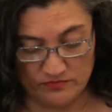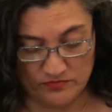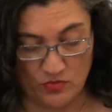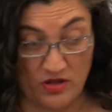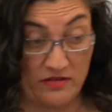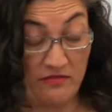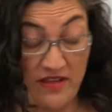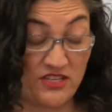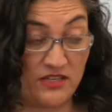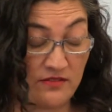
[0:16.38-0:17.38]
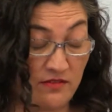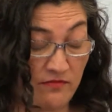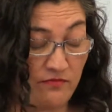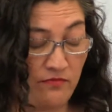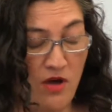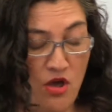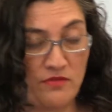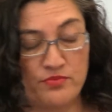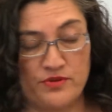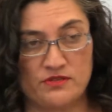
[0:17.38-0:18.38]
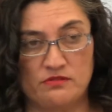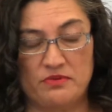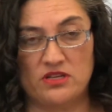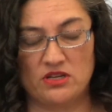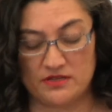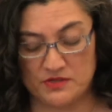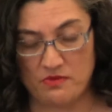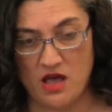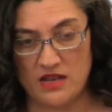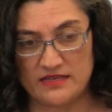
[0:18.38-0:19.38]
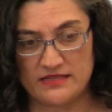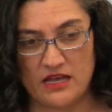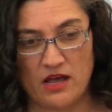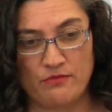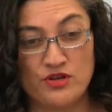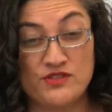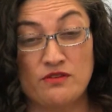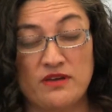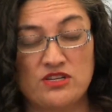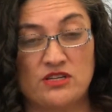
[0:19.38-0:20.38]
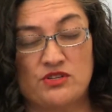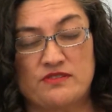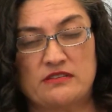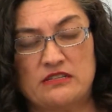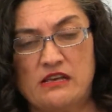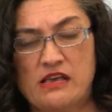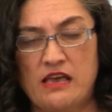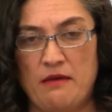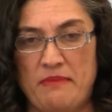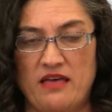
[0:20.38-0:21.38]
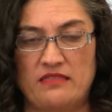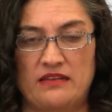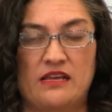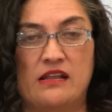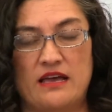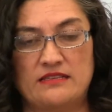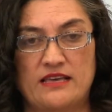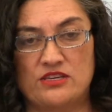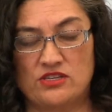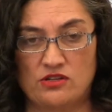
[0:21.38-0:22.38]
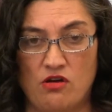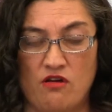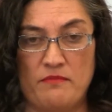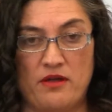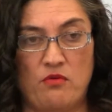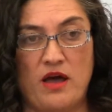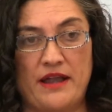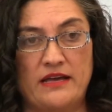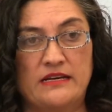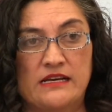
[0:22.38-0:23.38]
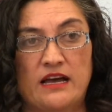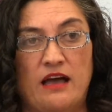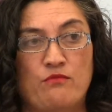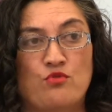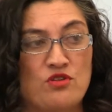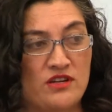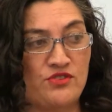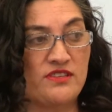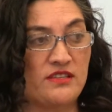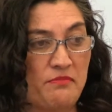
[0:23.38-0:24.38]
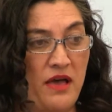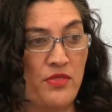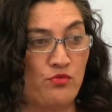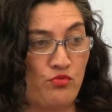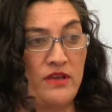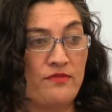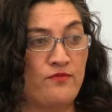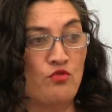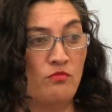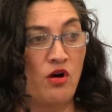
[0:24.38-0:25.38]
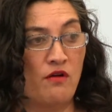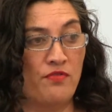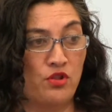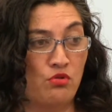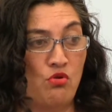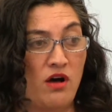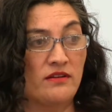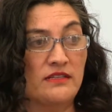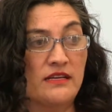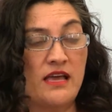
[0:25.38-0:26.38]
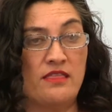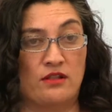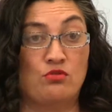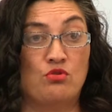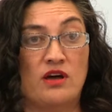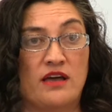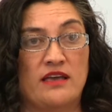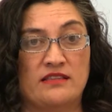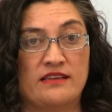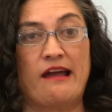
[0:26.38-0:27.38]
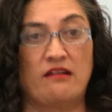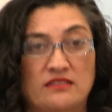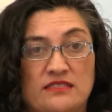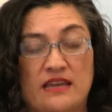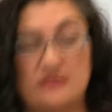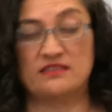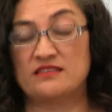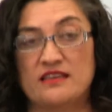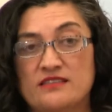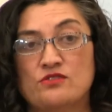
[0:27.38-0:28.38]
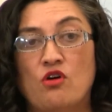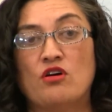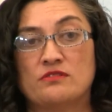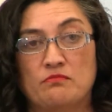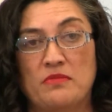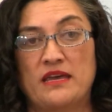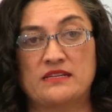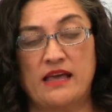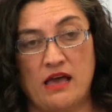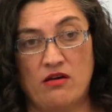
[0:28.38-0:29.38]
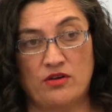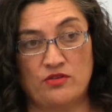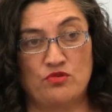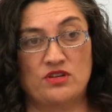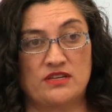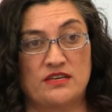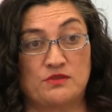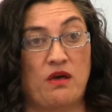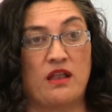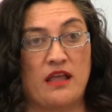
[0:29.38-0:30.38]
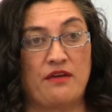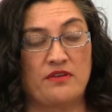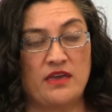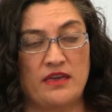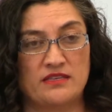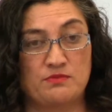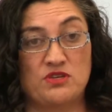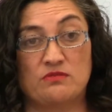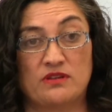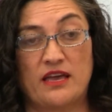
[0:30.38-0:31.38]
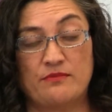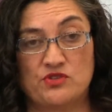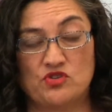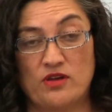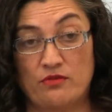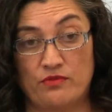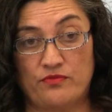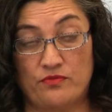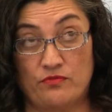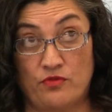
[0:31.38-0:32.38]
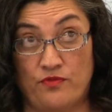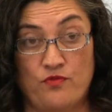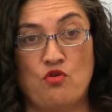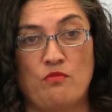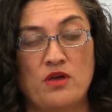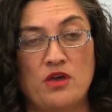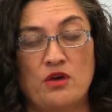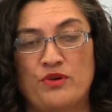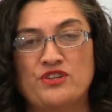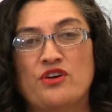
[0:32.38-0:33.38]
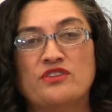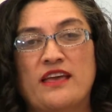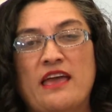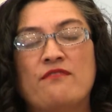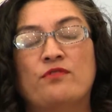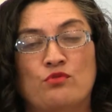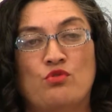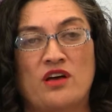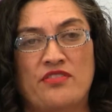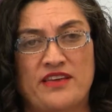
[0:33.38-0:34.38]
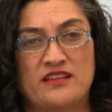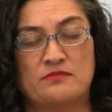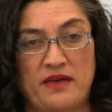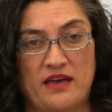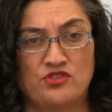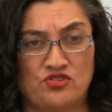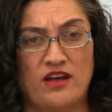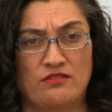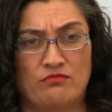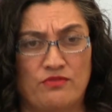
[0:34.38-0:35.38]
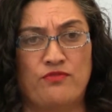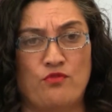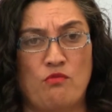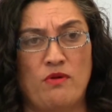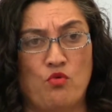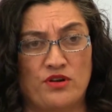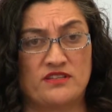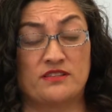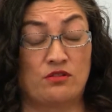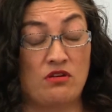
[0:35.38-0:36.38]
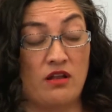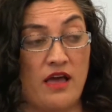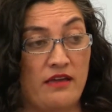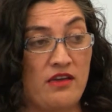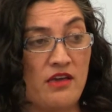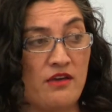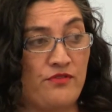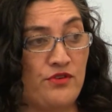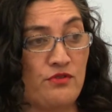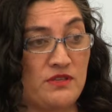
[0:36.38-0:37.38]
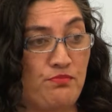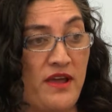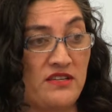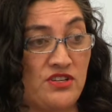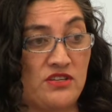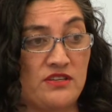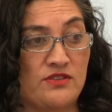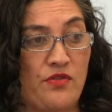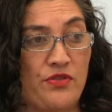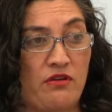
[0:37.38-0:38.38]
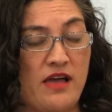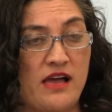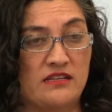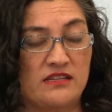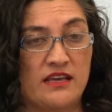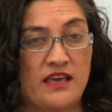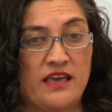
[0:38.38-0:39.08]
and actually in my own personal opinion as well, is that I'm not so much interested about the legalisation of marijuana. I'm more interested about the reform of the law. The law in the current status does not meet our communities well enough, and especially when it comes to drug reform. We don't have law that is about drug reform and what it does look like for you as practitioners on the ground.